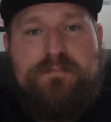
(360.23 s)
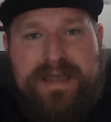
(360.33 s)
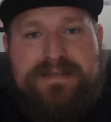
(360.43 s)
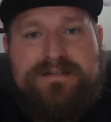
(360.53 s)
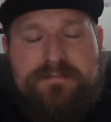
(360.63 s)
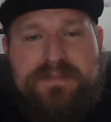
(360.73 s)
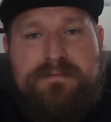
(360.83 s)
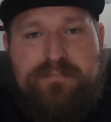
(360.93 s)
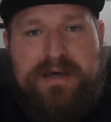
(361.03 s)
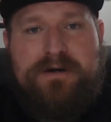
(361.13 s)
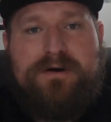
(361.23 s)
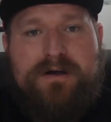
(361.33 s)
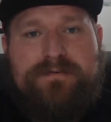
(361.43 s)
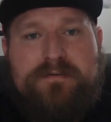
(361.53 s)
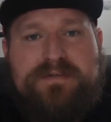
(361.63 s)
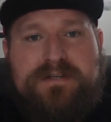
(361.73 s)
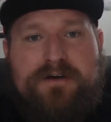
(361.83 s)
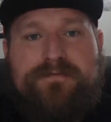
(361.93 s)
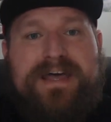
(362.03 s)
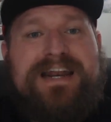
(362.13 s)
something better of
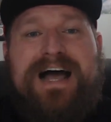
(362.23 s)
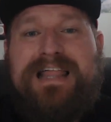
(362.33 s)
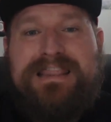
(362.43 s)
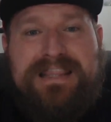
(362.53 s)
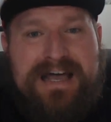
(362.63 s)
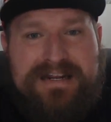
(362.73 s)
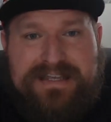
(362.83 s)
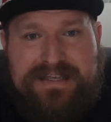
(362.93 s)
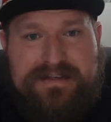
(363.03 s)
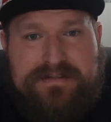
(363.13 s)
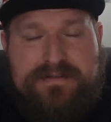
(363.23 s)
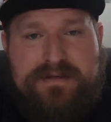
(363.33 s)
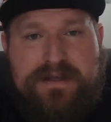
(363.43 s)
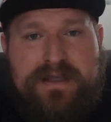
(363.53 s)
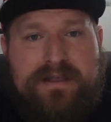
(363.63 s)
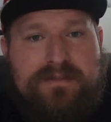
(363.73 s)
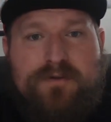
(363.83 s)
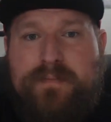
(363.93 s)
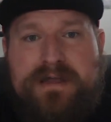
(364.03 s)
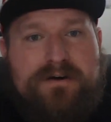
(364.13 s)
himself that a lot of kids, no
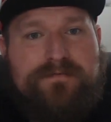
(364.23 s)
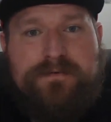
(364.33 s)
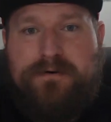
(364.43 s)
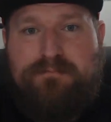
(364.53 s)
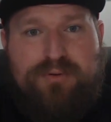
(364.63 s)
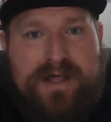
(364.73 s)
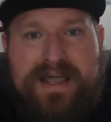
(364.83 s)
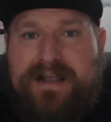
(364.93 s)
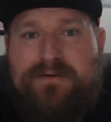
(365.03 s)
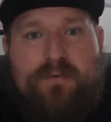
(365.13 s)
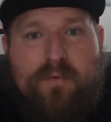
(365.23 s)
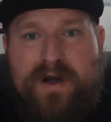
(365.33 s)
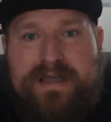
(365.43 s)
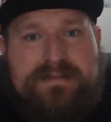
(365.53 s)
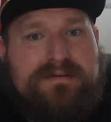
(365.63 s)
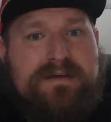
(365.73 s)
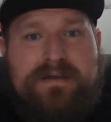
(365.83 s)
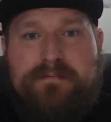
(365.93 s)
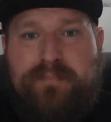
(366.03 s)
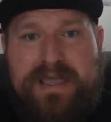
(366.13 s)
matter if you're black, white,
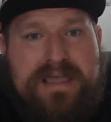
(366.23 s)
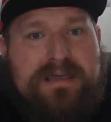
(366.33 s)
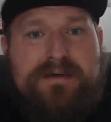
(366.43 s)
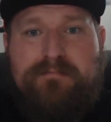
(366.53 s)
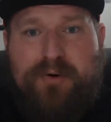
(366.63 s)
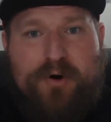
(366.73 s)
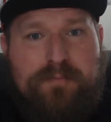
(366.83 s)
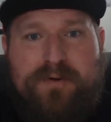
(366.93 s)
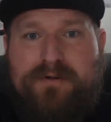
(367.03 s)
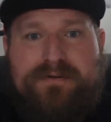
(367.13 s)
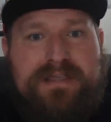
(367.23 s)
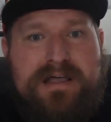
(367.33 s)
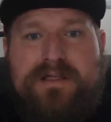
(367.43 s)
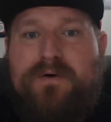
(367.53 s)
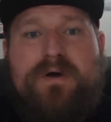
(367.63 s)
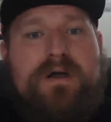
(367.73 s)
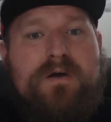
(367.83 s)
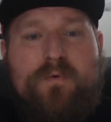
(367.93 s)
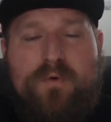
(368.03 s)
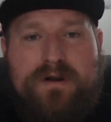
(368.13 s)
pink, purple, yellow,
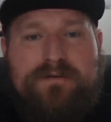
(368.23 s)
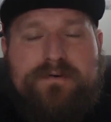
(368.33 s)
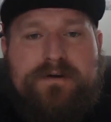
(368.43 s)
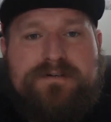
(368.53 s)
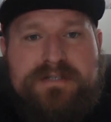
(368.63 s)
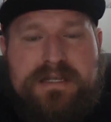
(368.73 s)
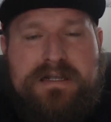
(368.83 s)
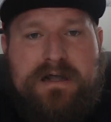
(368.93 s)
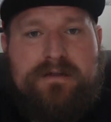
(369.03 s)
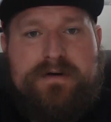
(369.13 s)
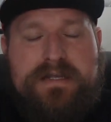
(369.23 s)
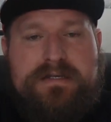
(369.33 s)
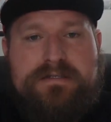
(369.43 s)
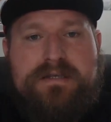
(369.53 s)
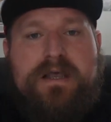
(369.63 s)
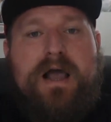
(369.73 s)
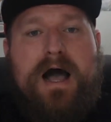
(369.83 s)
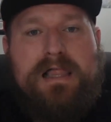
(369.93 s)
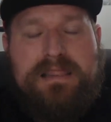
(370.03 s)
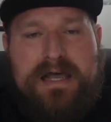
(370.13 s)
whatever your skin color is,
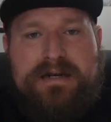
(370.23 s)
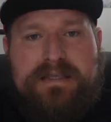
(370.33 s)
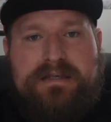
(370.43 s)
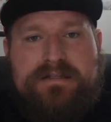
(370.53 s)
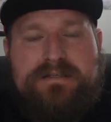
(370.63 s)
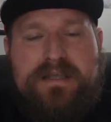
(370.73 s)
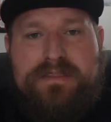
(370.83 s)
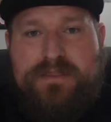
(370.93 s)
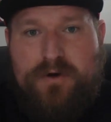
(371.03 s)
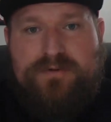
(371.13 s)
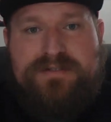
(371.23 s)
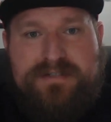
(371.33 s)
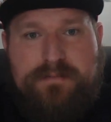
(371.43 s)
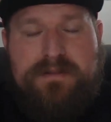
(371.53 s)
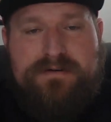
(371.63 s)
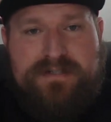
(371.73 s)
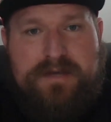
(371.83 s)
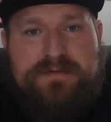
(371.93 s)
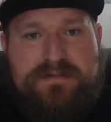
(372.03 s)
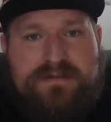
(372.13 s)
a lot of kids in those similar
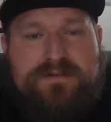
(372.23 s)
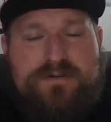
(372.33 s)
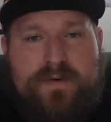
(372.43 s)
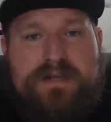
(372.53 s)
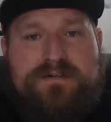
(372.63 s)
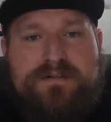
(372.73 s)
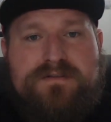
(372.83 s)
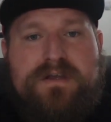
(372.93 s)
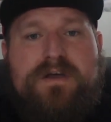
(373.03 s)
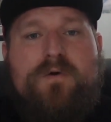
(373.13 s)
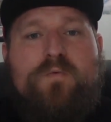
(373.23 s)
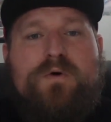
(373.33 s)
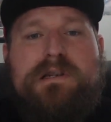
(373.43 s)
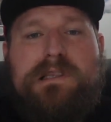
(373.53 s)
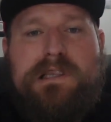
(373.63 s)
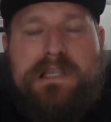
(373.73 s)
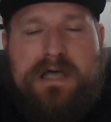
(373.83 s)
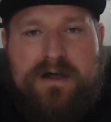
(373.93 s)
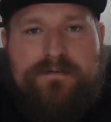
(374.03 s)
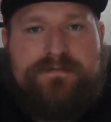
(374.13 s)
types of situations would
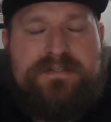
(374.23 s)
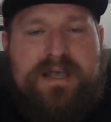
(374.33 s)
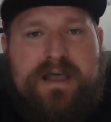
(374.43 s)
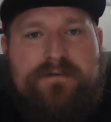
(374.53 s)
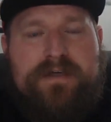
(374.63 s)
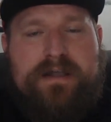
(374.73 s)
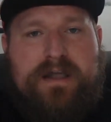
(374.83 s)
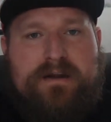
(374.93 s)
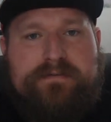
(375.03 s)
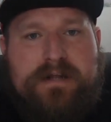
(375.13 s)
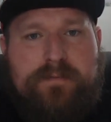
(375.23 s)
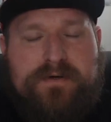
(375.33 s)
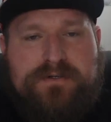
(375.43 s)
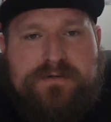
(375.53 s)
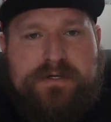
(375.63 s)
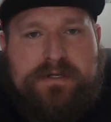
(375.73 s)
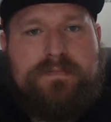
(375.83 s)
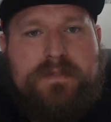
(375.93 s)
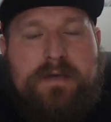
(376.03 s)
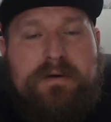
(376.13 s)
love to have that kind of an opportunity.
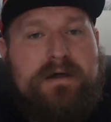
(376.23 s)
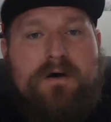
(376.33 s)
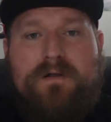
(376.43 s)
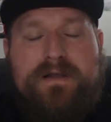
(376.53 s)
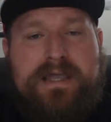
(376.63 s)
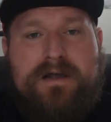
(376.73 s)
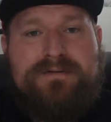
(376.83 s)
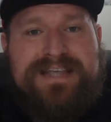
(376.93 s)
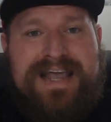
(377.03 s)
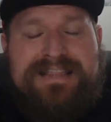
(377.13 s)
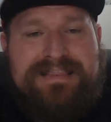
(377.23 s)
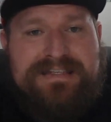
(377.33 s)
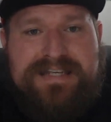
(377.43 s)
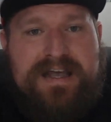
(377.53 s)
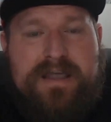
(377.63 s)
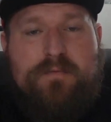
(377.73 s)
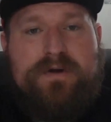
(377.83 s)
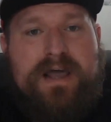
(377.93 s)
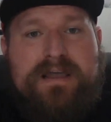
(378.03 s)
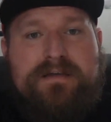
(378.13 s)
And by all accounts, at the time when
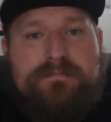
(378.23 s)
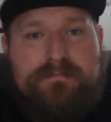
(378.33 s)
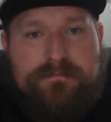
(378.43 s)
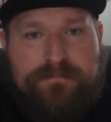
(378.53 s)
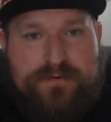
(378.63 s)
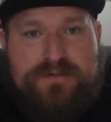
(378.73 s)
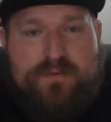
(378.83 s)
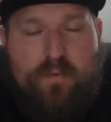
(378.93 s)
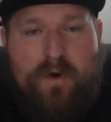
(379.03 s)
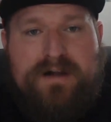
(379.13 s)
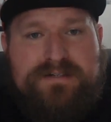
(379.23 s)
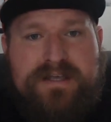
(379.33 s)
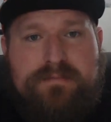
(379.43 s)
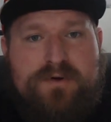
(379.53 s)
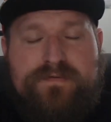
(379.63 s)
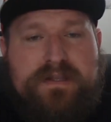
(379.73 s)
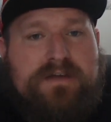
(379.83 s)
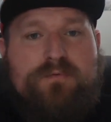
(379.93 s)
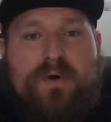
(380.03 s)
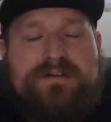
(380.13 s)
I first watched that movie, and
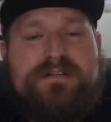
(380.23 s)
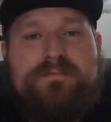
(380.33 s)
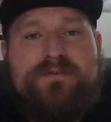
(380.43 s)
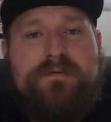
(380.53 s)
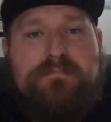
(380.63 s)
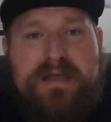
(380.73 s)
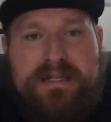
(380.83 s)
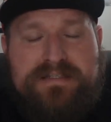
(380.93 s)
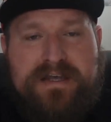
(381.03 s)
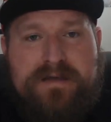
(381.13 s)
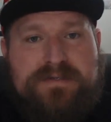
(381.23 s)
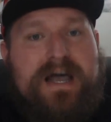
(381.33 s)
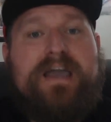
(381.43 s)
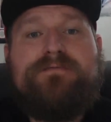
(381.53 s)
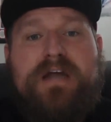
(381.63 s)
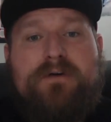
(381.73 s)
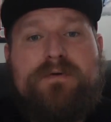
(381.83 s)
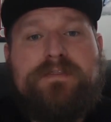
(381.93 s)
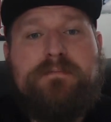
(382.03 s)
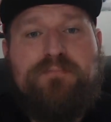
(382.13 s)
I've watched that movie many times, I have not
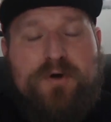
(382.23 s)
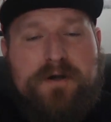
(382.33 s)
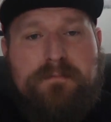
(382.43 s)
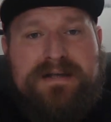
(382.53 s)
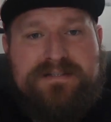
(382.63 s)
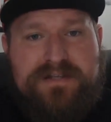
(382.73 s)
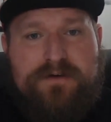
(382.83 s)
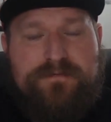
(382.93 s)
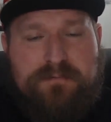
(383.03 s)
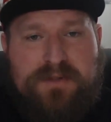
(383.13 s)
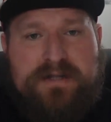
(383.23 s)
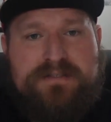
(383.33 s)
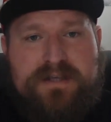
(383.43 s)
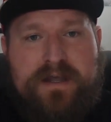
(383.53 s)
read the book myself, The Blind Side,